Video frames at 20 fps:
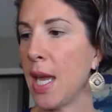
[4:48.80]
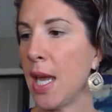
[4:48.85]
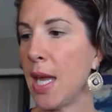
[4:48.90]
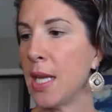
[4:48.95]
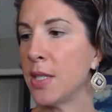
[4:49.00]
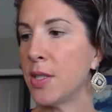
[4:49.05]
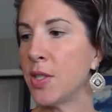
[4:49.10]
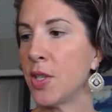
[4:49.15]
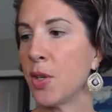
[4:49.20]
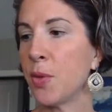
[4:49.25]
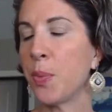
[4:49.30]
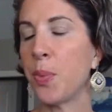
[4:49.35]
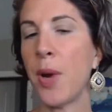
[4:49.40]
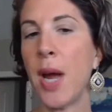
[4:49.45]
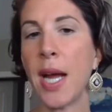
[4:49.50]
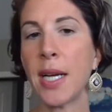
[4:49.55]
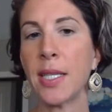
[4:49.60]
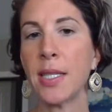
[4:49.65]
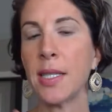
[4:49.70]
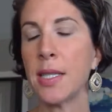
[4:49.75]
And so
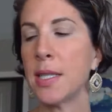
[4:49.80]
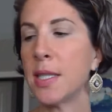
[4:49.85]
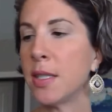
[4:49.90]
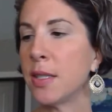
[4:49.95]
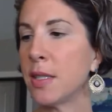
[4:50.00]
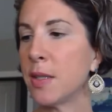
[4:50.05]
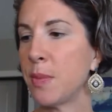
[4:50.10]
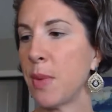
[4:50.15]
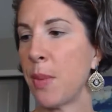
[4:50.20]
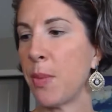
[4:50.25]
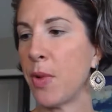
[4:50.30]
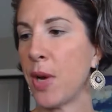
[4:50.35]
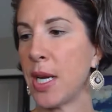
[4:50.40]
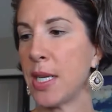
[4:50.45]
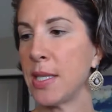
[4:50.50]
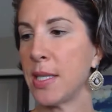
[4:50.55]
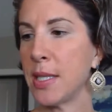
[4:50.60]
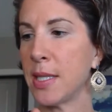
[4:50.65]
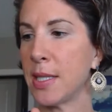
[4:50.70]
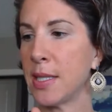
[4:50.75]
practice until it's
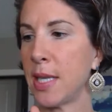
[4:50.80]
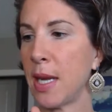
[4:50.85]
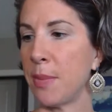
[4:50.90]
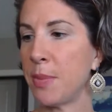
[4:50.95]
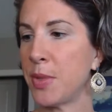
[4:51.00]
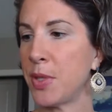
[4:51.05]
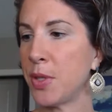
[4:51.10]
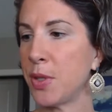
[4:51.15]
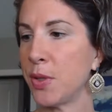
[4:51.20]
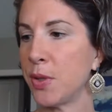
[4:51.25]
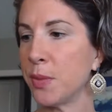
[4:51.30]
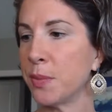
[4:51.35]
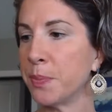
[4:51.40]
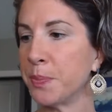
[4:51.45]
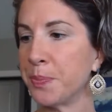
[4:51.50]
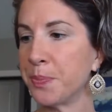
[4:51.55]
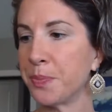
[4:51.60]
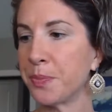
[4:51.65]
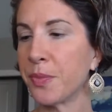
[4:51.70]
memorized is step 2.